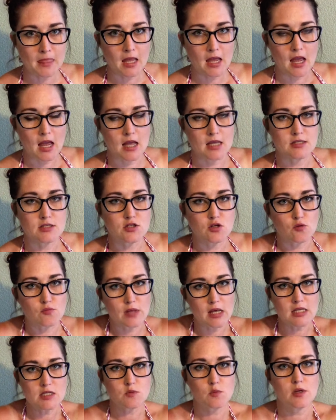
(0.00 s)
And so
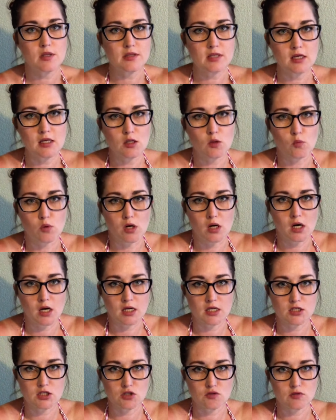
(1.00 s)
that's one thing that we're going to
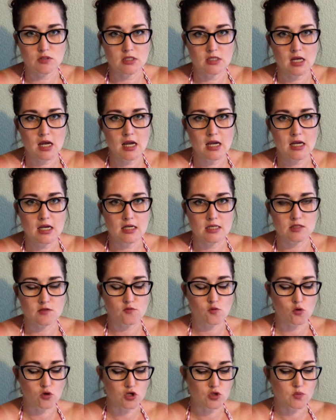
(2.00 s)
do today is, of
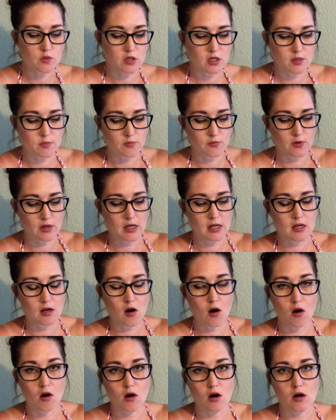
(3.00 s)
course, we're going to bring
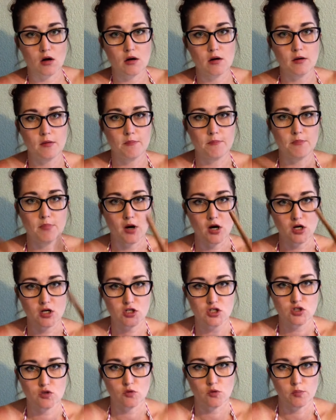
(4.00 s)
our bark
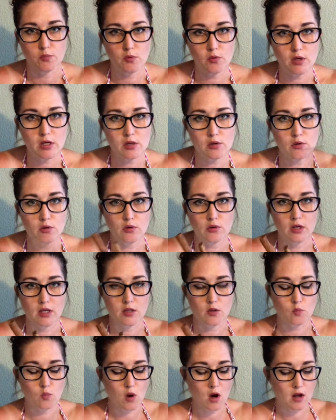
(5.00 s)
to a boil in
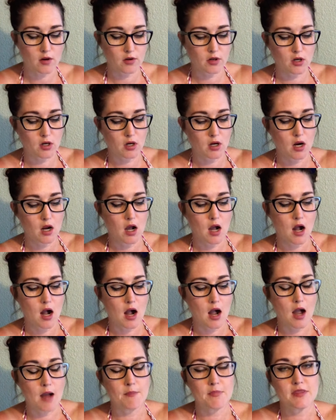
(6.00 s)
the water.
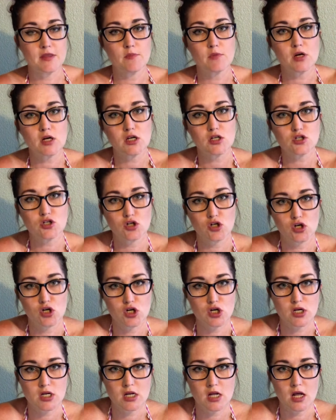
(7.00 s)
Then we're going to
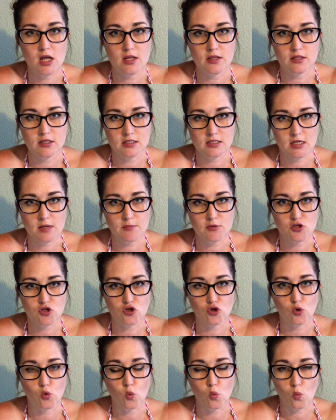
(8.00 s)
turn the
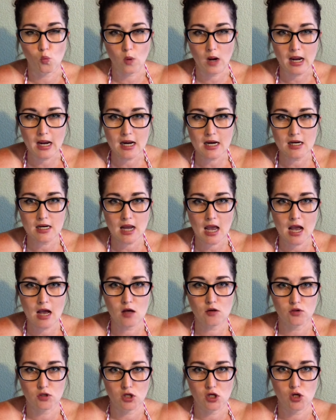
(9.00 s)
temperature way
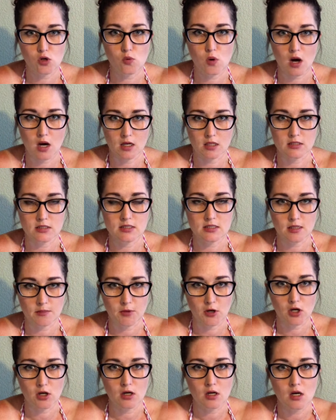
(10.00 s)
down low on
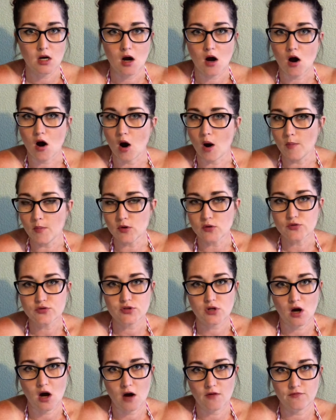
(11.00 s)
simmer, almost
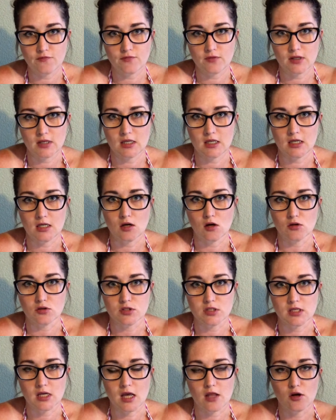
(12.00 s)
off heat
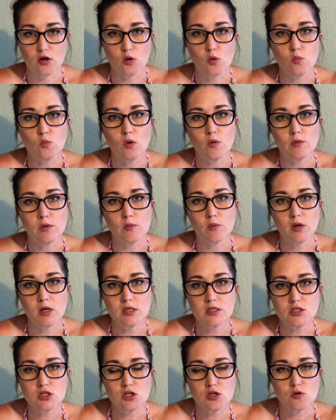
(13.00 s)
altogether. What we want to
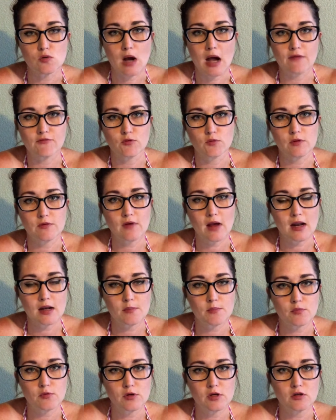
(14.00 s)
do after we've had it
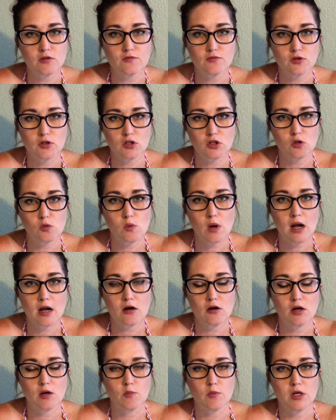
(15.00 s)
boil for a little
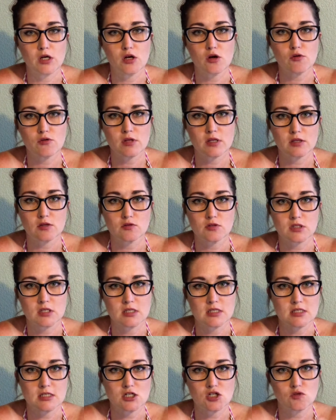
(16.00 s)
while and we know that those
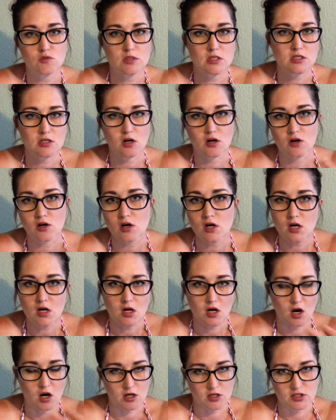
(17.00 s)
constituents are
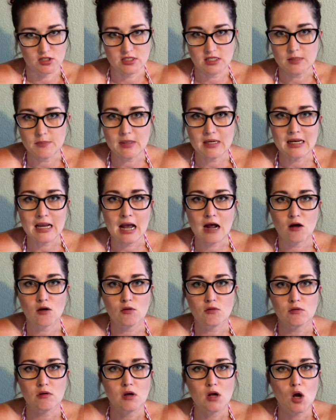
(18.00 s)
seeping out,
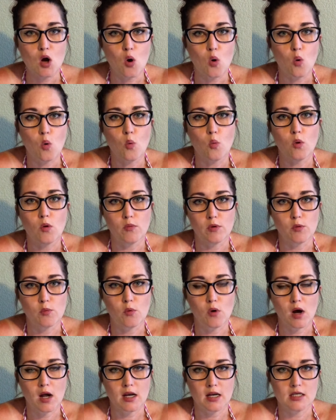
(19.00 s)
what we
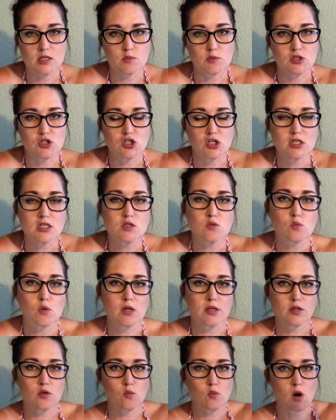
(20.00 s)
want is we just
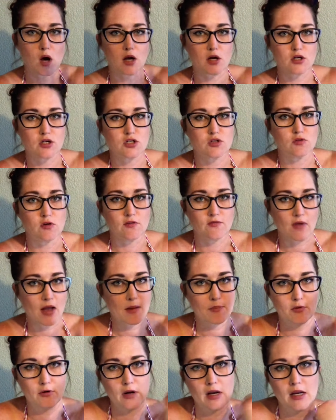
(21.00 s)
want the water to
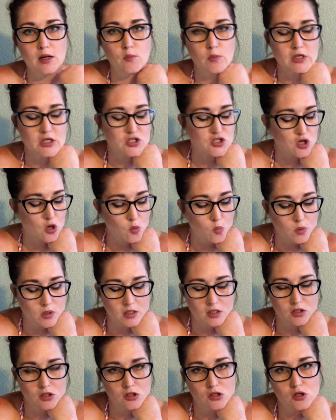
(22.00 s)
evaporate. We don't want
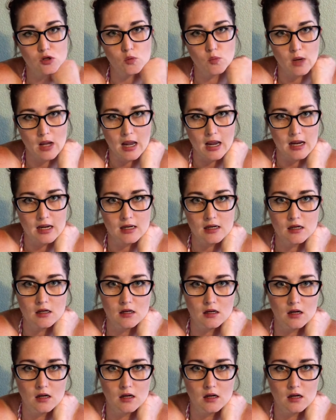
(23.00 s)
to cook away